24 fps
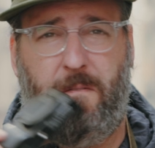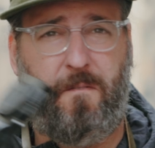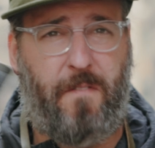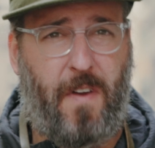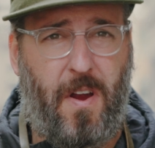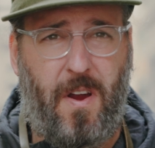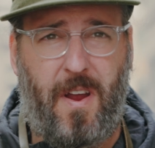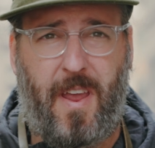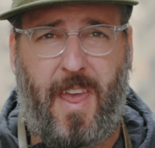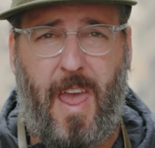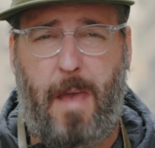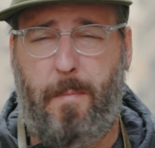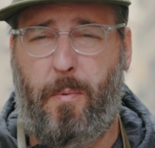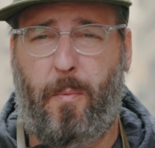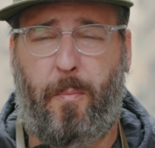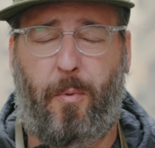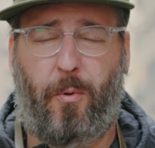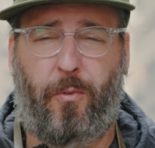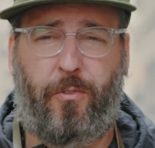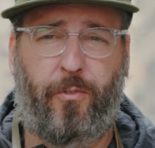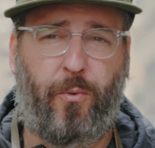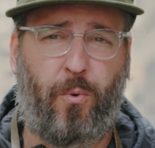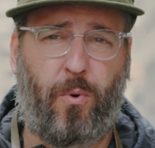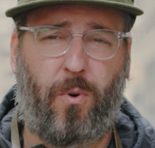Very
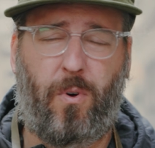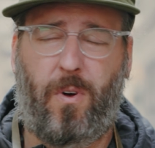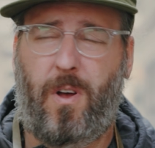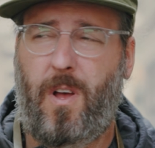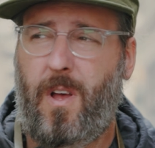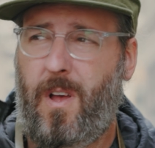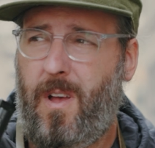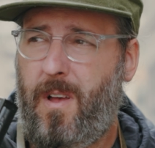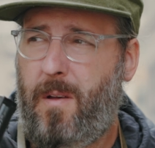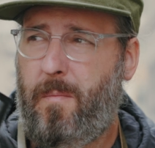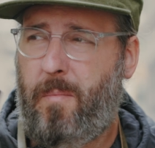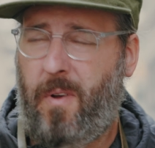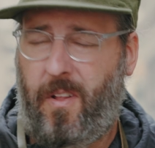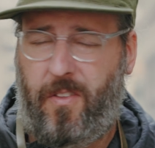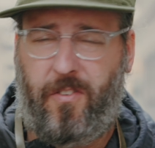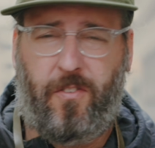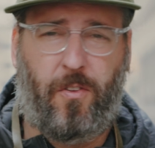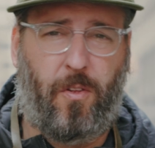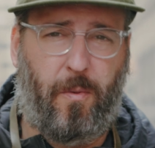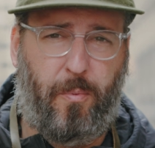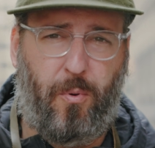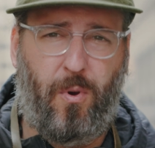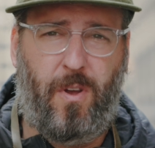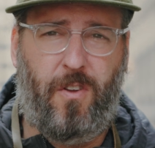capable tool, but
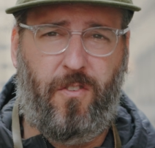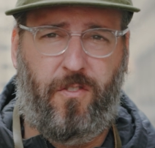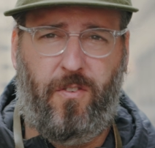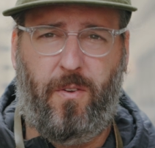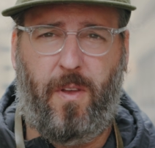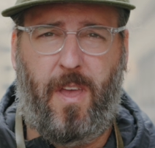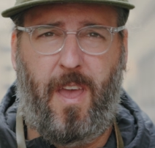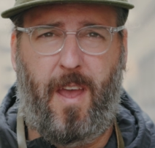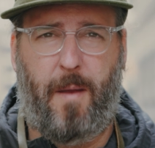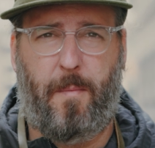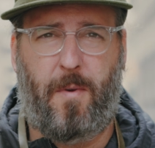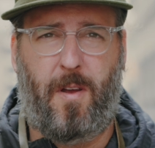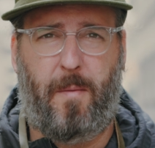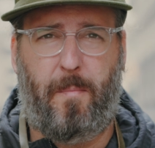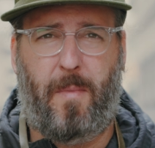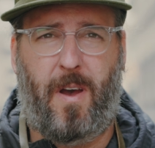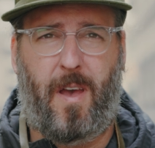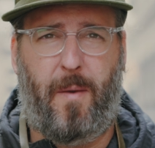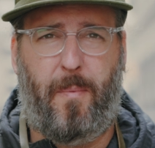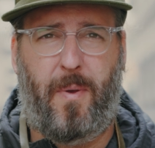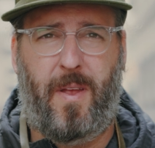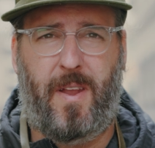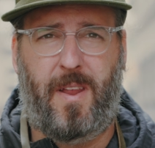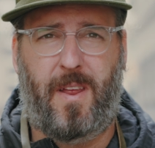still a point and shoot camera in
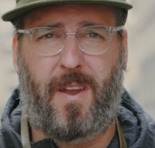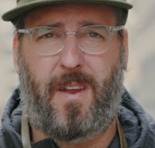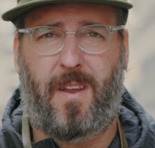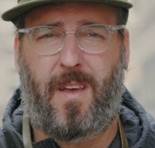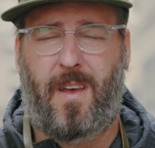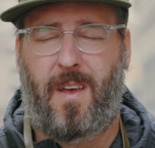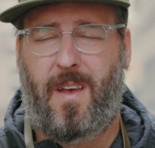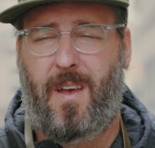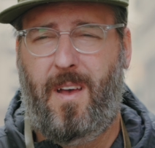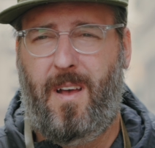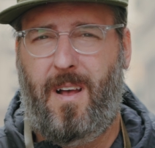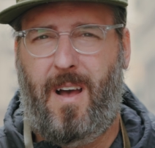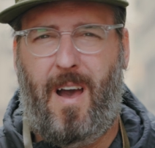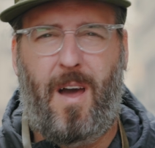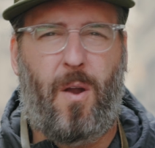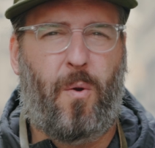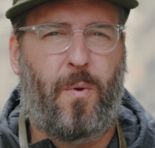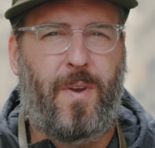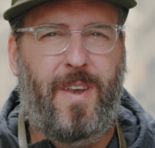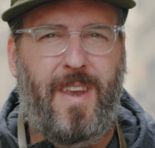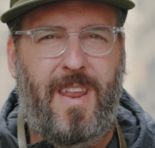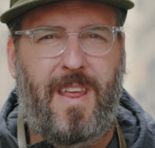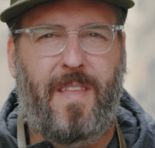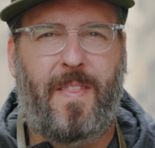my opinion. I
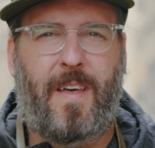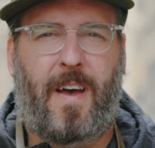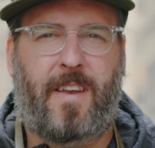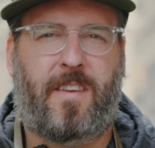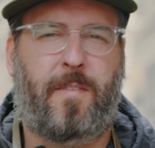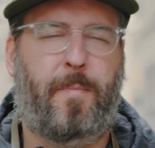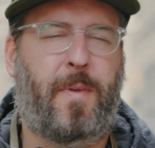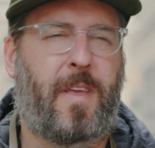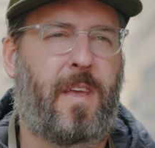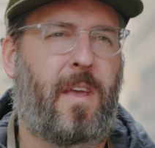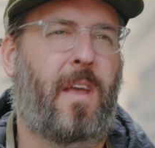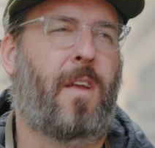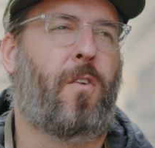don't need that to be